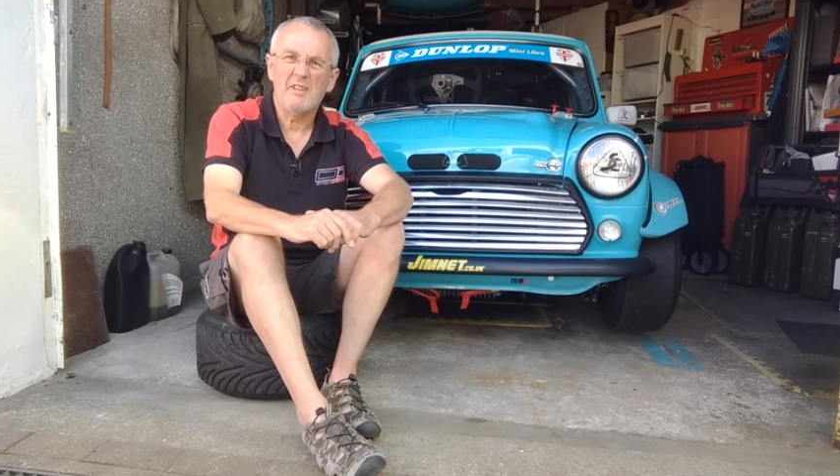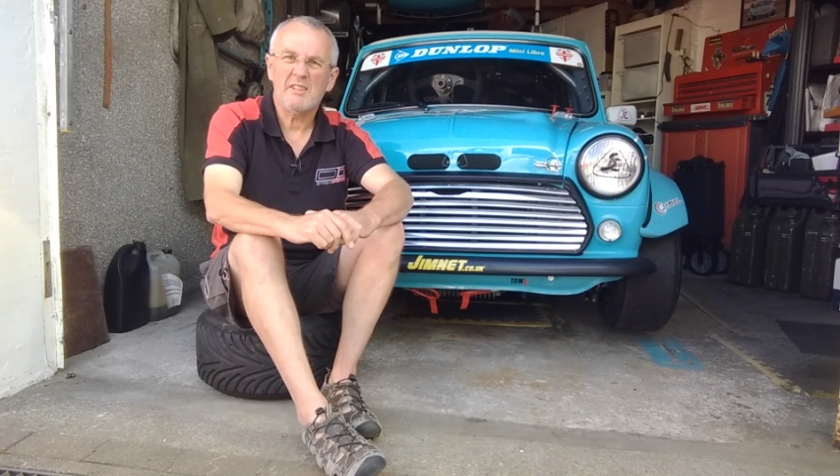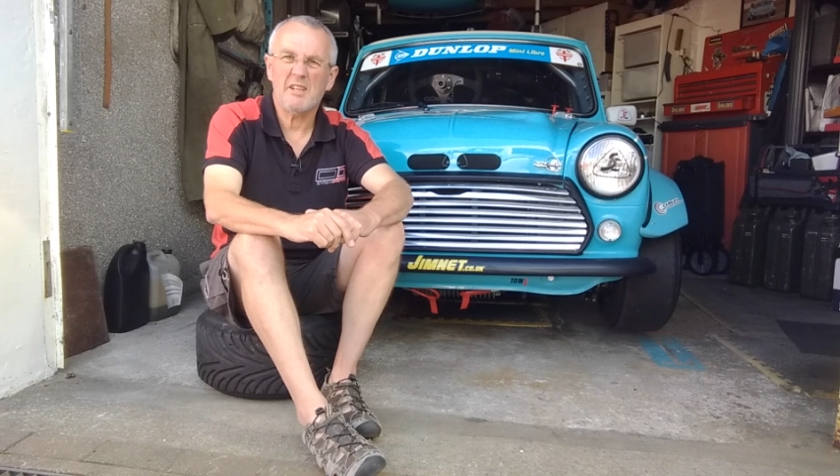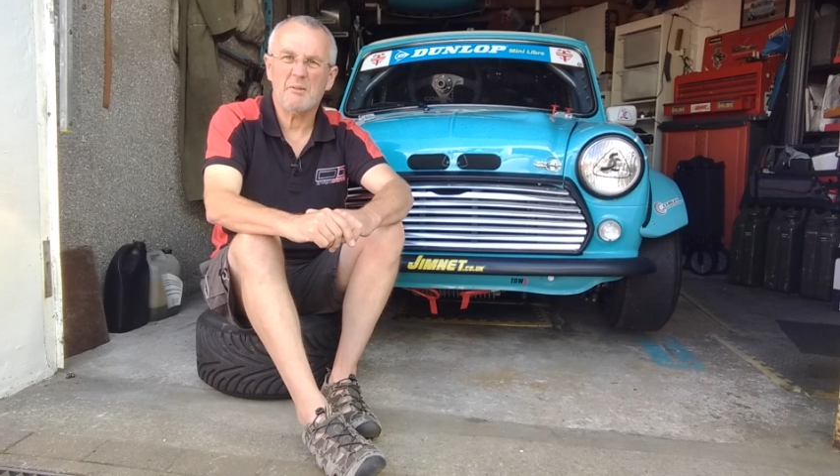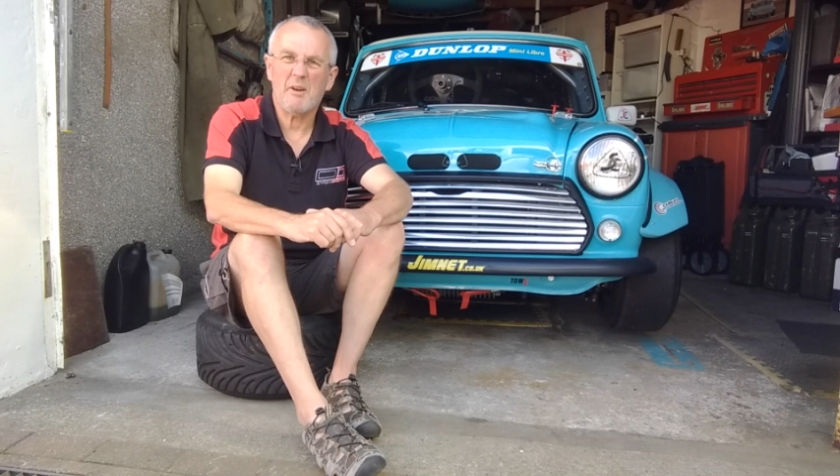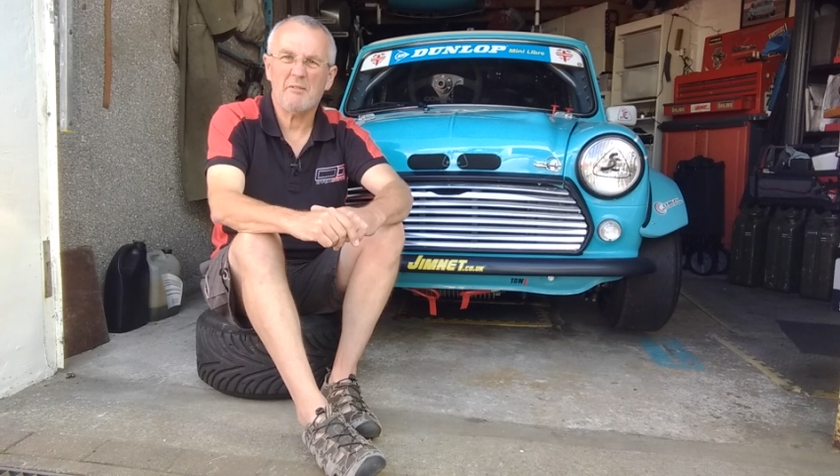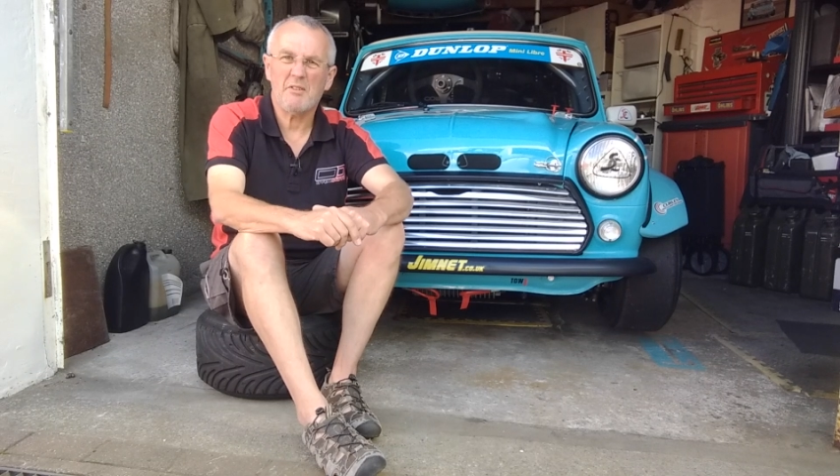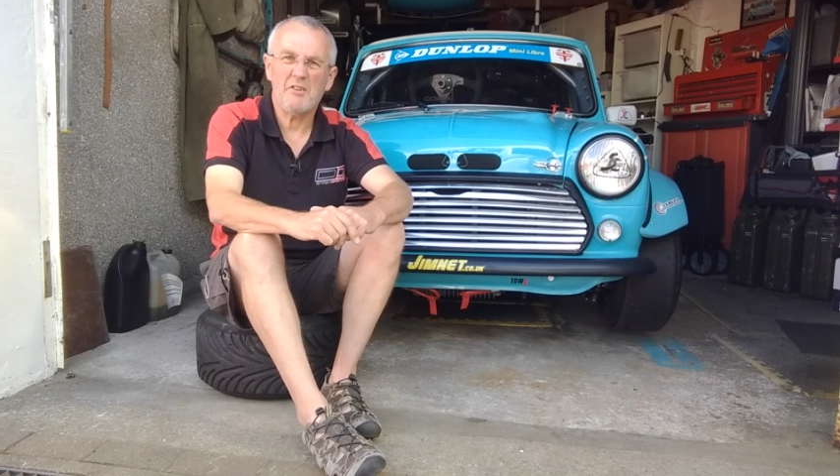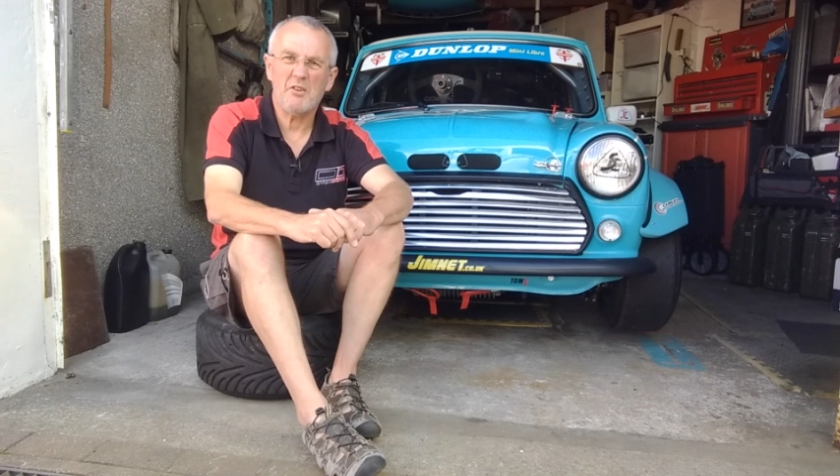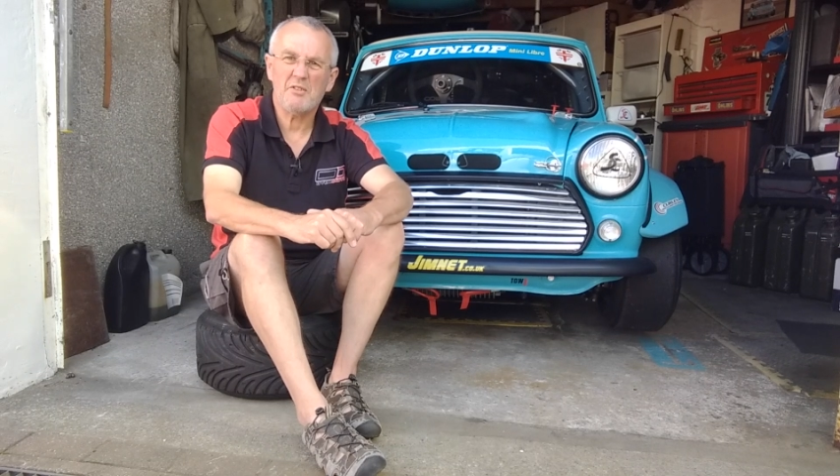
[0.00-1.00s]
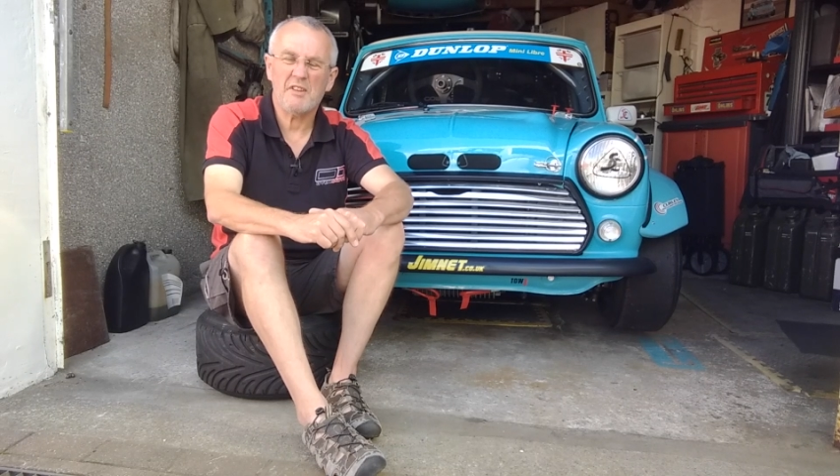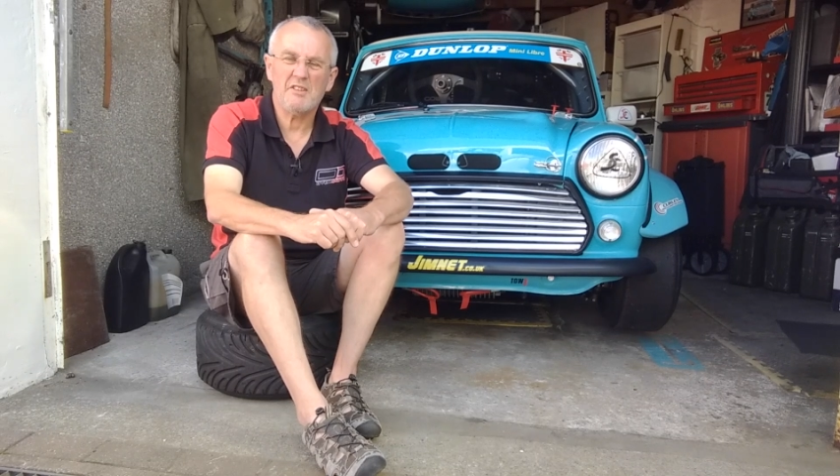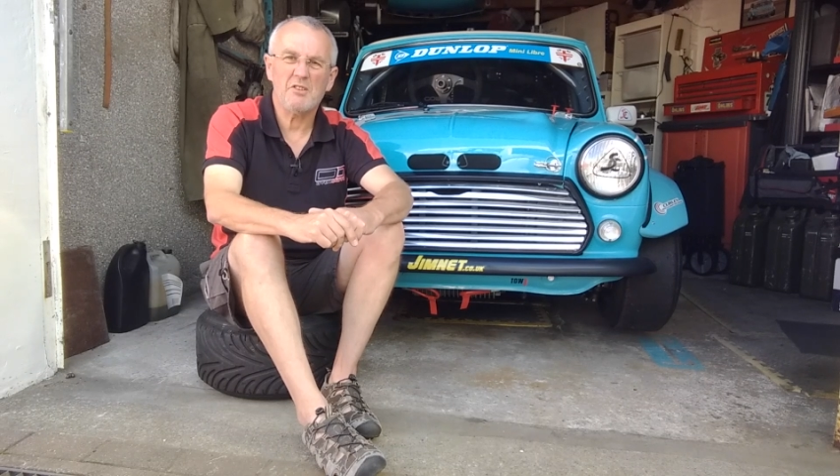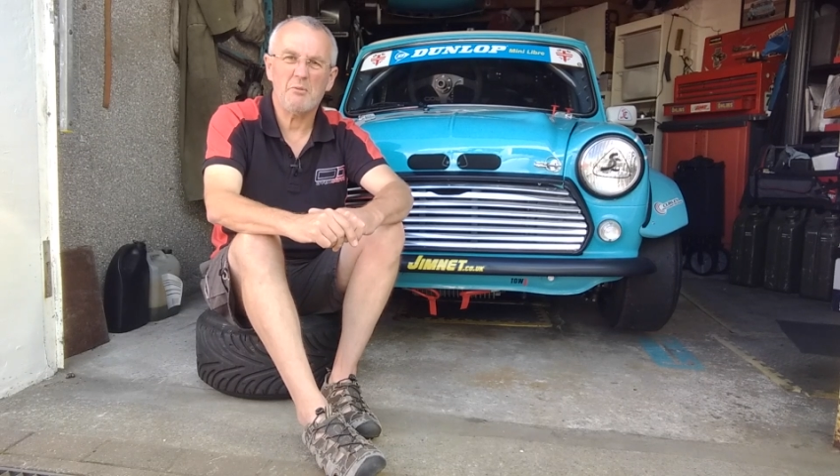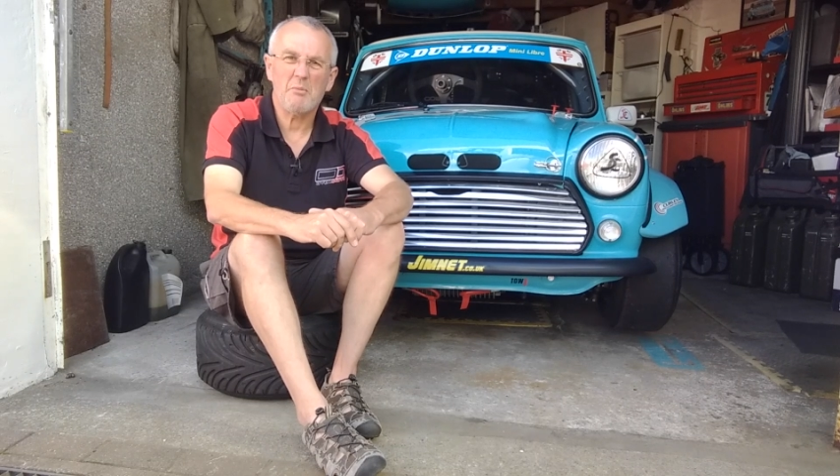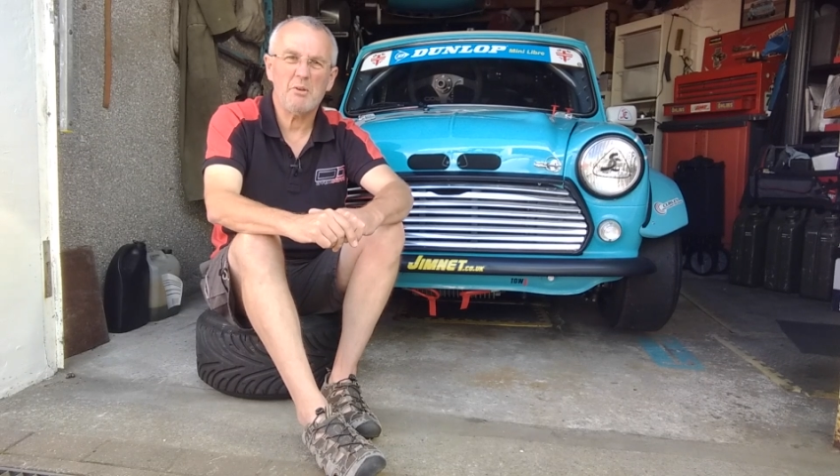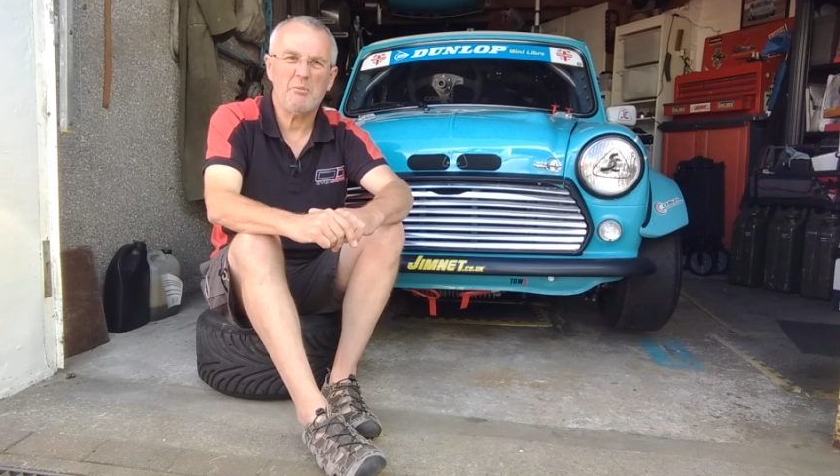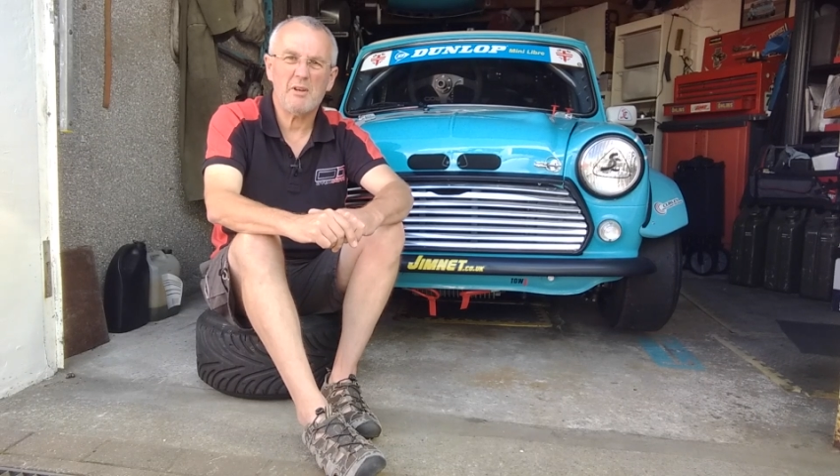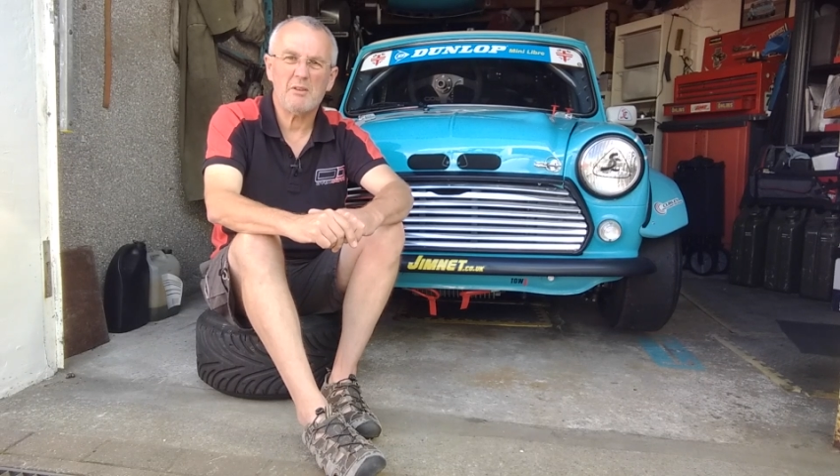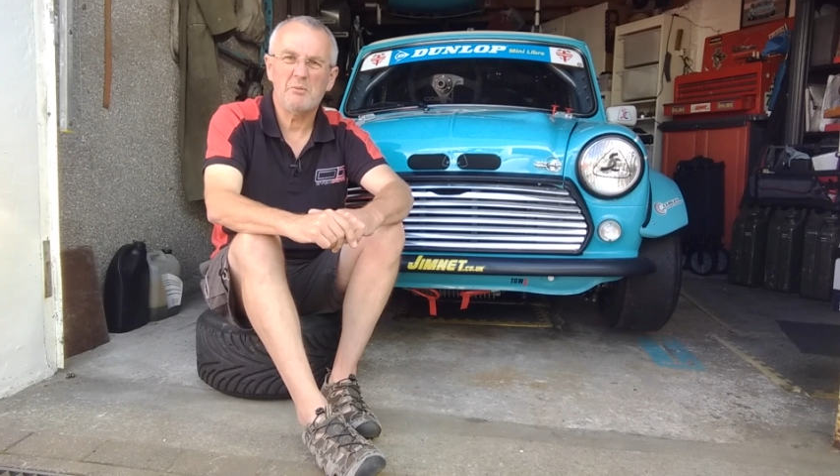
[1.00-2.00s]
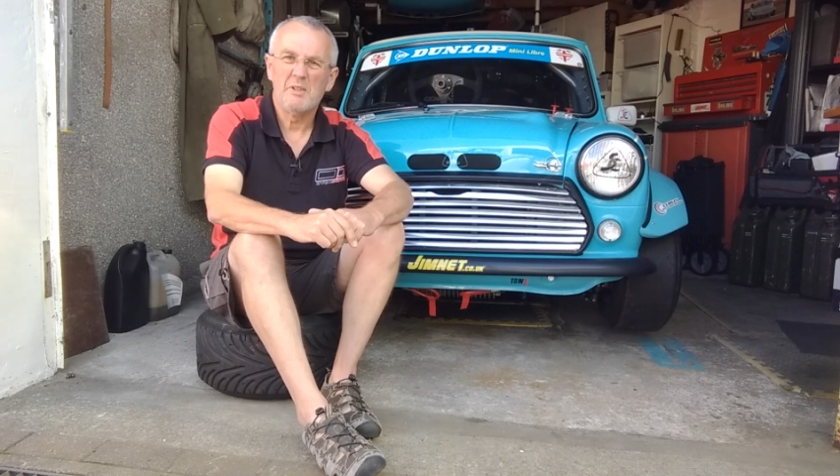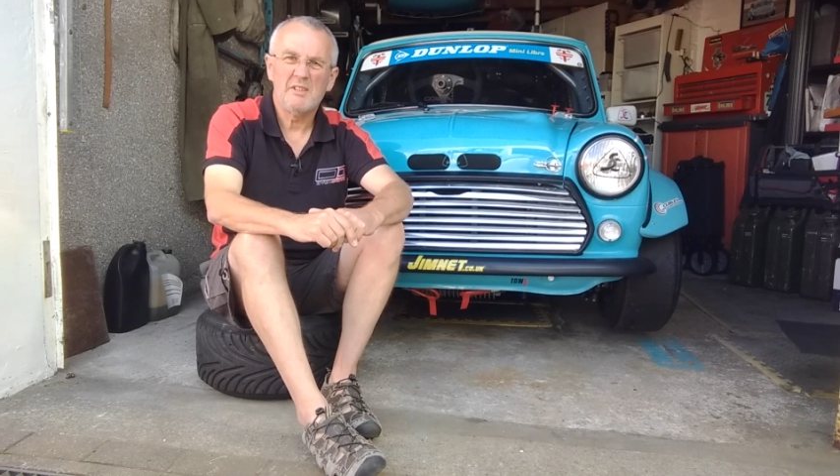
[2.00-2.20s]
You know, I'm having to do things on the mobile